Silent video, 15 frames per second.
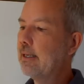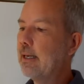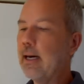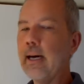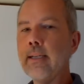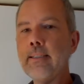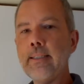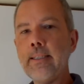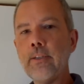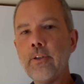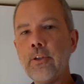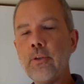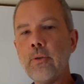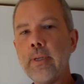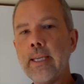until
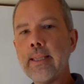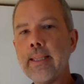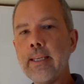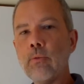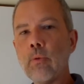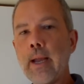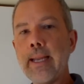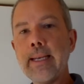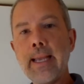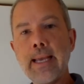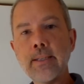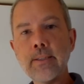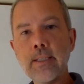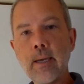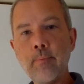you get the right
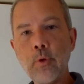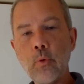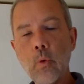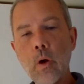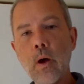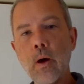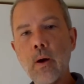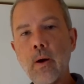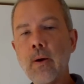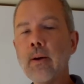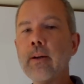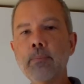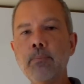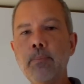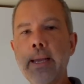
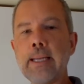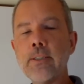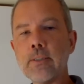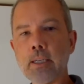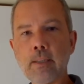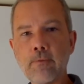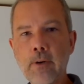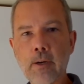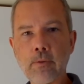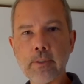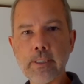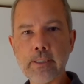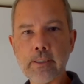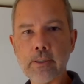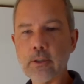SWR based on the
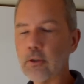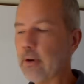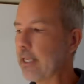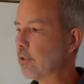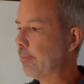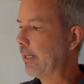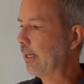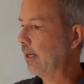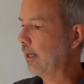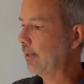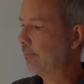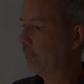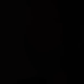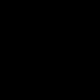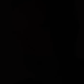frequencies that you're transmitting on.
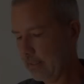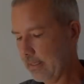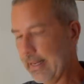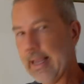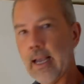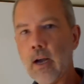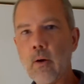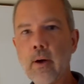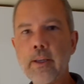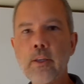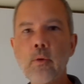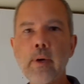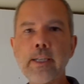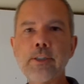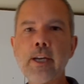Now, a
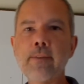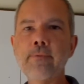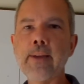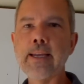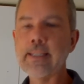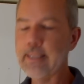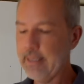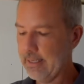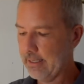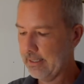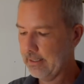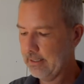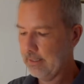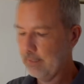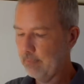UHF
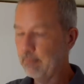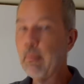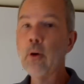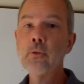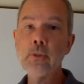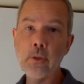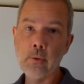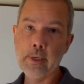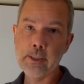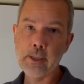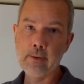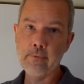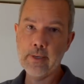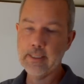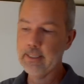antenna, most
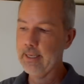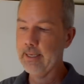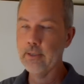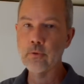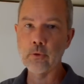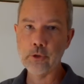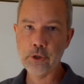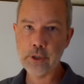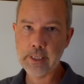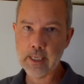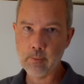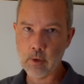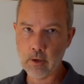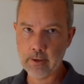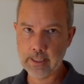UHF antennas or
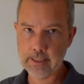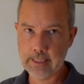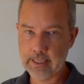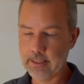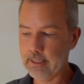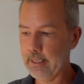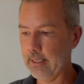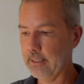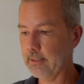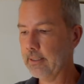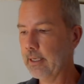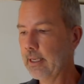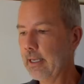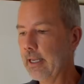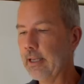GMRS
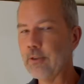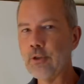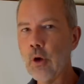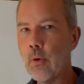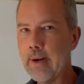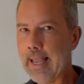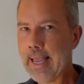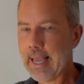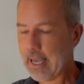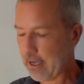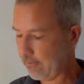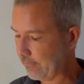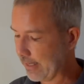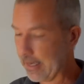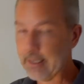antennas, don't
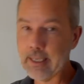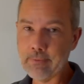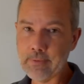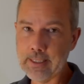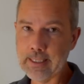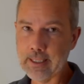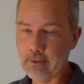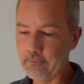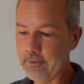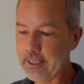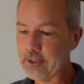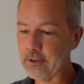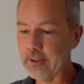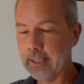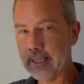have that nifty little
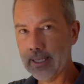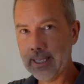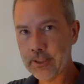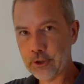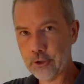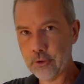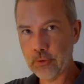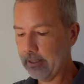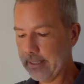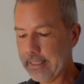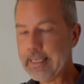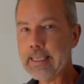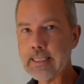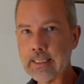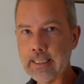feature that lets you
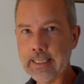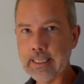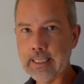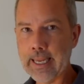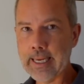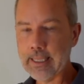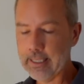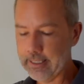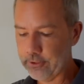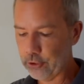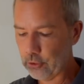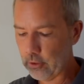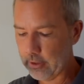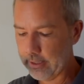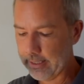easily lengthen and
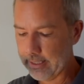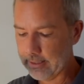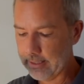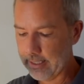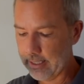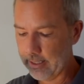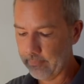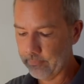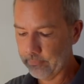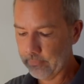shorten the antenna.